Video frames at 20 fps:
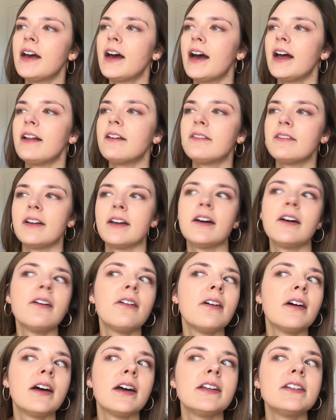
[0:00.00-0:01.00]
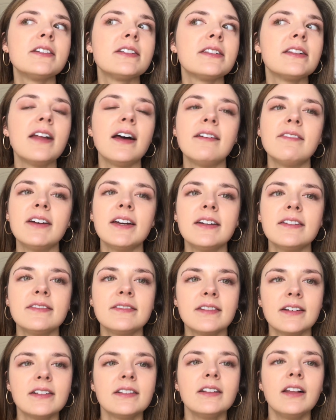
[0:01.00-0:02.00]
I don't know. I just love
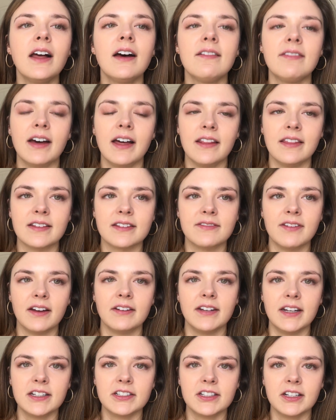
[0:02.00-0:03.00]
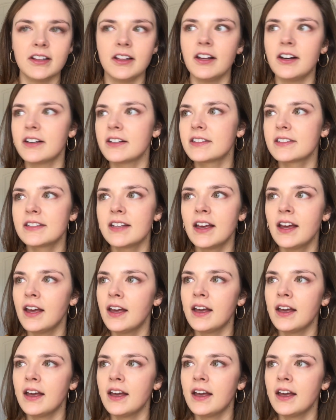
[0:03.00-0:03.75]
it. I love how this foundation looks.